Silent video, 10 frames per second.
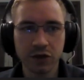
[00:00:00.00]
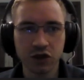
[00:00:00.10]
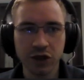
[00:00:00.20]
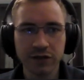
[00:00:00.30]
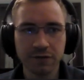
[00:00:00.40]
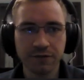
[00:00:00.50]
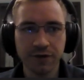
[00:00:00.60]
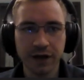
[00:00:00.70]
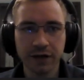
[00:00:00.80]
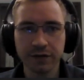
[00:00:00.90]
JSON
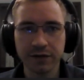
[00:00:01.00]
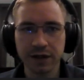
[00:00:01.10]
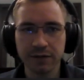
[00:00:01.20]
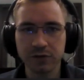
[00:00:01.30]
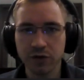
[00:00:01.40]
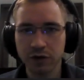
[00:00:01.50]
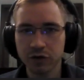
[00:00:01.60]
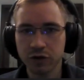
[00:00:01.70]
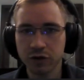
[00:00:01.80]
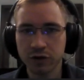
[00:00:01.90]
file, the same
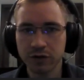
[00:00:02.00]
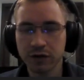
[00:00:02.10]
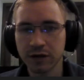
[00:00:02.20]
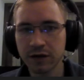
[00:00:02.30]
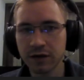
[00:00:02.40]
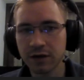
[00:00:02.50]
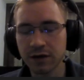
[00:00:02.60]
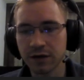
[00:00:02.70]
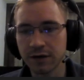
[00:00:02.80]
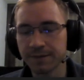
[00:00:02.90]
structure.
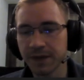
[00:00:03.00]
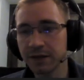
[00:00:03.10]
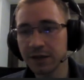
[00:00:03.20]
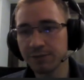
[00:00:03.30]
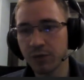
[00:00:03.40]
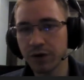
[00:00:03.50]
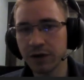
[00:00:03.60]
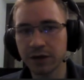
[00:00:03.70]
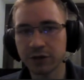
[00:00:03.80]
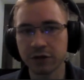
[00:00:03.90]
At this
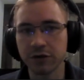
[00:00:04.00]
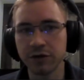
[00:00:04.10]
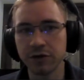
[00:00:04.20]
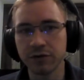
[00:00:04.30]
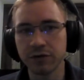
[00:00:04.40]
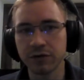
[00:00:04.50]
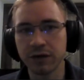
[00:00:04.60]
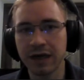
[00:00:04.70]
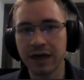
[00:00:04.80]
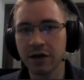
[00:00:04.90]
point, actually, you
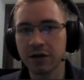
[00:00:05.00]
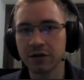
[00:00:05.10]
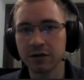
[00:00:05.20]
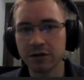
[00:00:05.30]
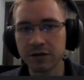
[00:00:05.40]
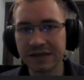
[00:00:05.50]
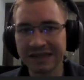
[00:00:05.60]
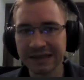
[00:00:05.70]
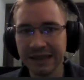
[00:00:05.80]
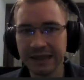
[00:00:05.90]
can
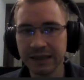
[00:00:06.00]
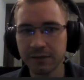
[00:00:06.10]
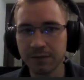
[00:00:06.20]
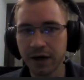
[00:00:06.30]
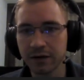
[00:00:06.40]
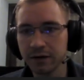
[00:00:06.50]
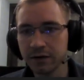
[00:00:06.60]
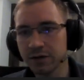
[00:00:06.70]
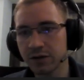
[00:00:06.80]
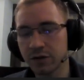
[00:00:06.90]
delete the miner
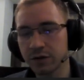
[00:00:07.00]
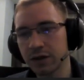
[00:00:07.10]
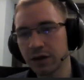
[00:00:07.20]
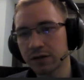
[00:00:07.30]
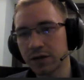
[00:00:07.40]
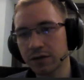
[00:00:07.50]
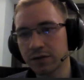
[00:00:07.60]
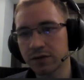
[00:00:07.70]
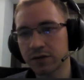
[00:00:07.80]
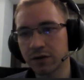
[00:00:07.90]
so it doesn't
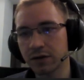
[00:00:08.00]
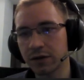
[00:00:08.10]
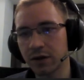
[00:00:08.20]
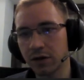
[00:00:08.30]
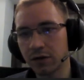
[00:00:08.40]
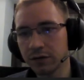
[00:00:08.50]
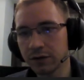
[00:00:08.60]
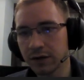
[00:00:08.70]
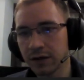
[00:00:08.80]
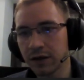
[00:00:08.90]
start it all,
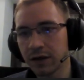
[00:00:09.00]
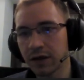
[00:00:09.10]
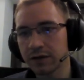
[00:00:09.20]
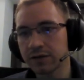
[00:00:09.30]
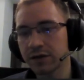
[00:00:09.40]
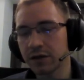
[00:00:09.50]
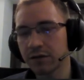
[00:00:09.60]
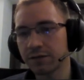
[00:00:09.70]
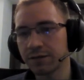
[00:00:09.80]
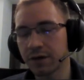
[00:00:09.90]
instead
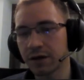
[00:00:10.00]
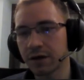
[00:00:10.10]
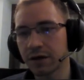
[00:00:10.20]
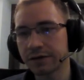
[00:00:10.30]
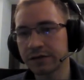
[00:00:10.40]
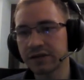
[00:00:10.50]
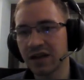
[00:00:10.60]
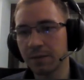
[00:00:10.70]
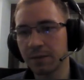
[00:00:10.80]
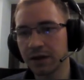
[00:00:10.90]
of
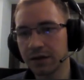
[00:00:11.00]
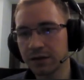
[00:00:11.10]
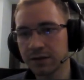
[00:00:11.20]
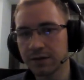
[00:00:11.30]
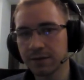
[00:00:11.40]
stopping it